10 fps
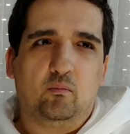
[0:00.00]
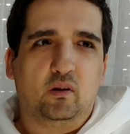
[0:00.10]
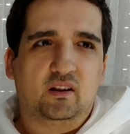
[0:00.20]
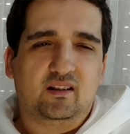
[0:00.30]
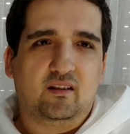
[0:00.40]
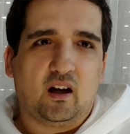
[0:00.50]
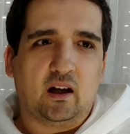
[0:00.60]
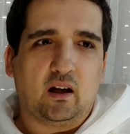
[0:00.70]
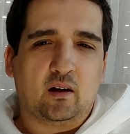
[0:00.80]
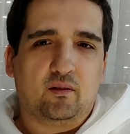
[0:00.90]
But
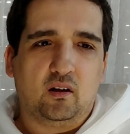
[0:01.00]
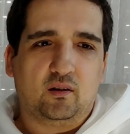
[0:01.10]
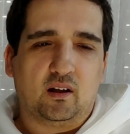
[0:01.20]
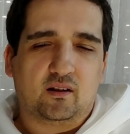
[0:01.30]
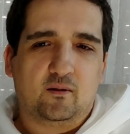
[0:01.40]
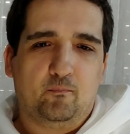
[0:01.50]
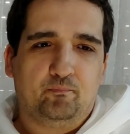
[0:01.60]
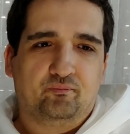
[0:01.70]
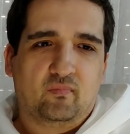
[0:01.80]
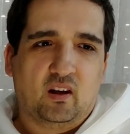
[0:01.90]
I think that
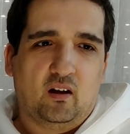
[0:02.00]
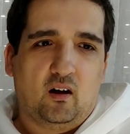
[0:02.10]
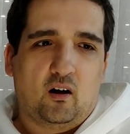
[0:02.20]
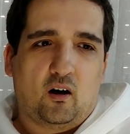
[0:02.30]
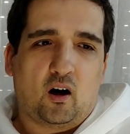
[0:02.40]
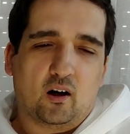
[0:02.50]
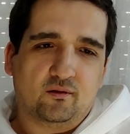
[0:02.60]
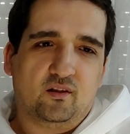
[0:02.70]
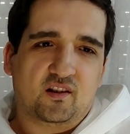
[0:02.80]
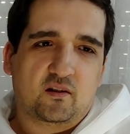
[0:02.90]

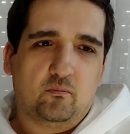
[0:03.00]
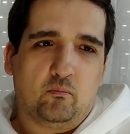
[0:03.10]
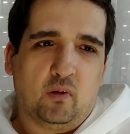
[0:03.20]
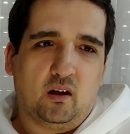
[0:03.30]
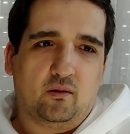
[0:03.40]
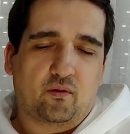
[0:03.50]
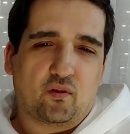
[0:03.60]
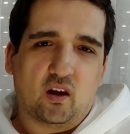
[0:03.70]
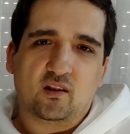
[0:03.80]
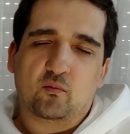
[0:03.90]
hardness made
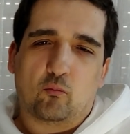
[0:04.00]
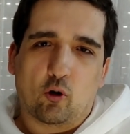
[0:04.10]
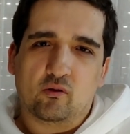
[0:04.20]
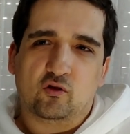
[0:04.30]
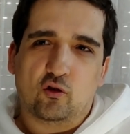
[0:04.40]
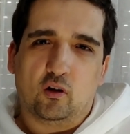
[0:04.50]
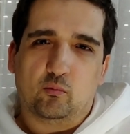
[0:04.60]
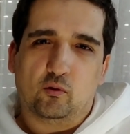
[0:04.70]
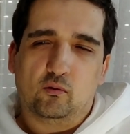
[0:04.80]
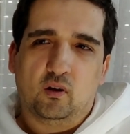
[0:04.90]
things more
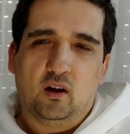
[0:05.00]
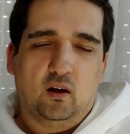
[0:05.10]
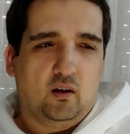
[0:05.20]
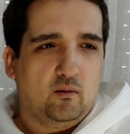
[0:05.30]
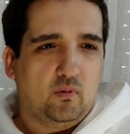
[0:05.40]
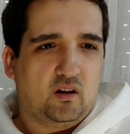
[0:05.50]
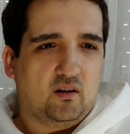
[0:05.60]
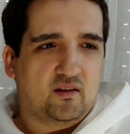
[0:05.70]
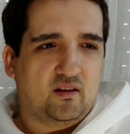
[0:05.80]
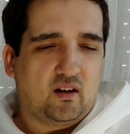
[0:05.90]
enjoyable
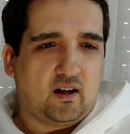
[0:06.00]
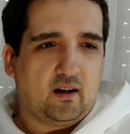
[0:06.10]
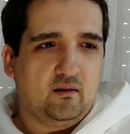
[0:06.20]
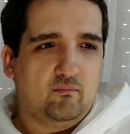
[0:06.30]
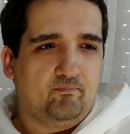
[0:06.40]
because I